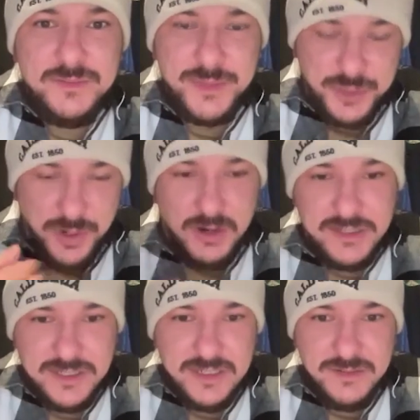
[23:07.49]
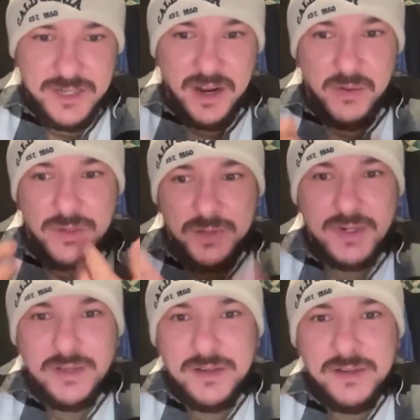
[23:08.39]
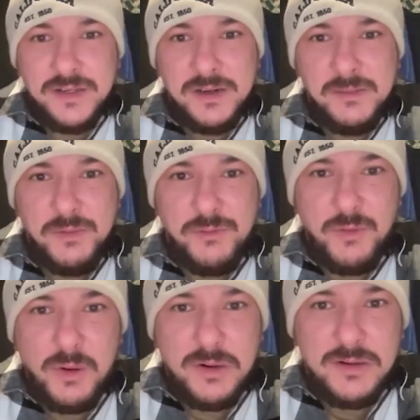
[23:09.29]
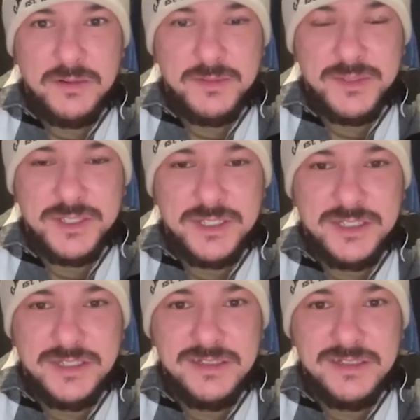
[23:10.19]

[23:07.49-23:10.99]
portray ourselves and how we want to move forward in our music